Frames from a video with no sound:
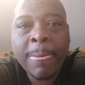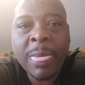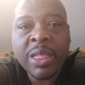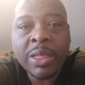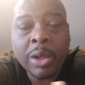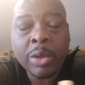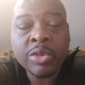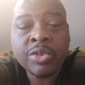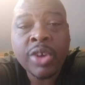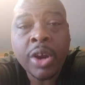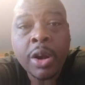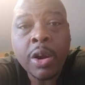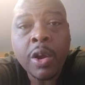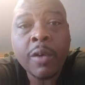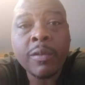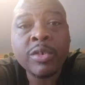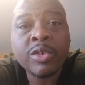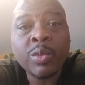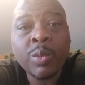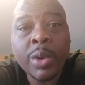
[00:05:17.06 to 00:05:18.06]
those
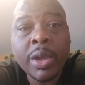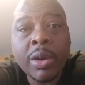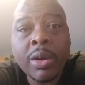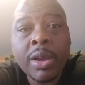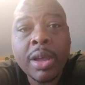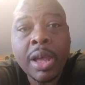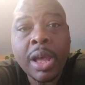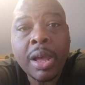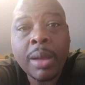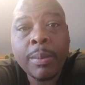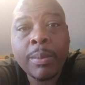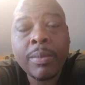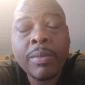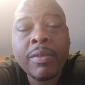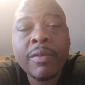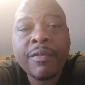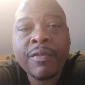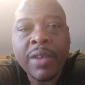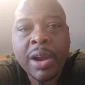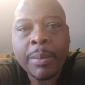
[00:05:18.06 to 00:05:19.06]
turnovers will come
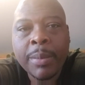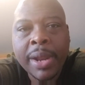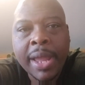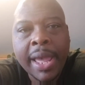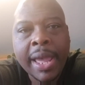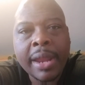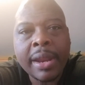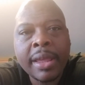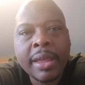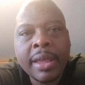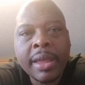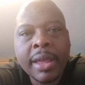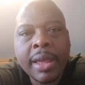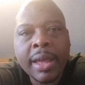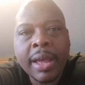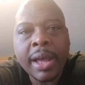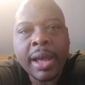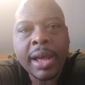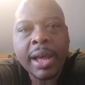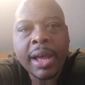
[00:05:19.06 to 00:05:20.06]
from that.
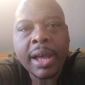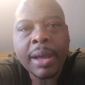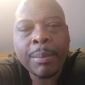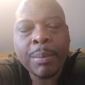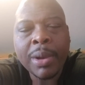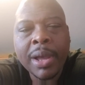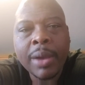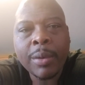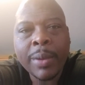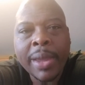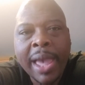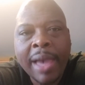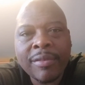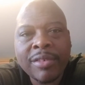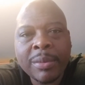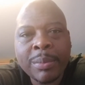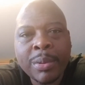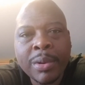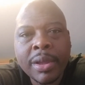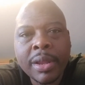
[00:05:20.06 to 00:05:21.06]
But we have
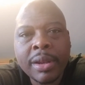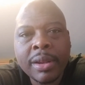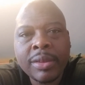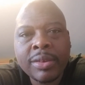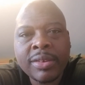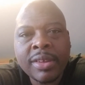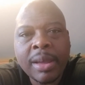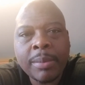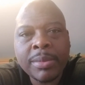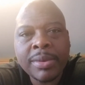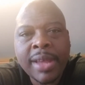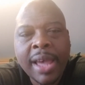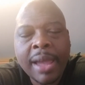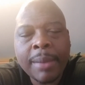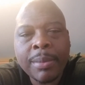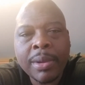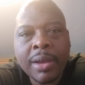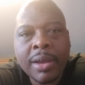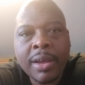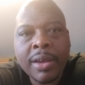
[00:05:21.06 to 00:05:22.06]
to put some
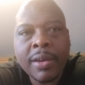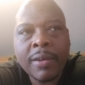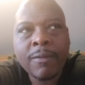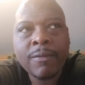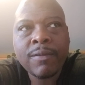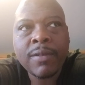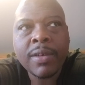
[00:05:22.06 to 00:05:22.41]
type of